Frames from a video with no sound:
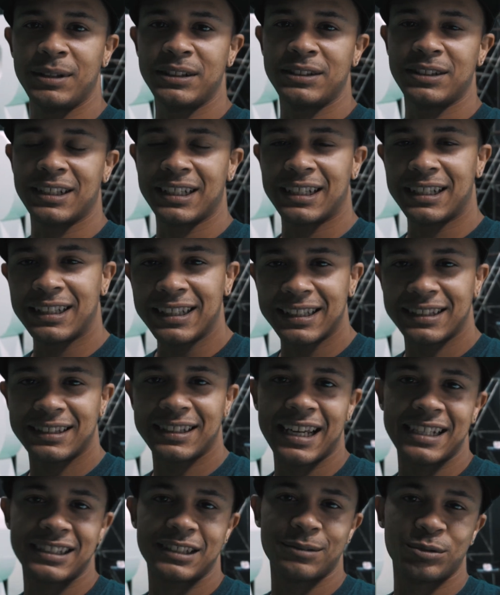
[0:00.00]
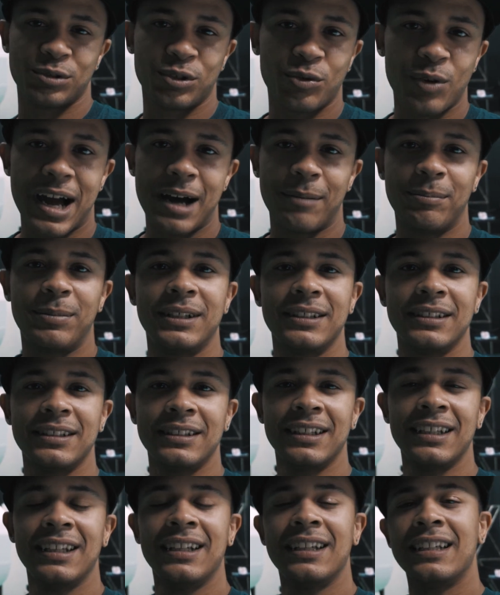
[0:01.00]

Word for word: be sure to click that subscribe button,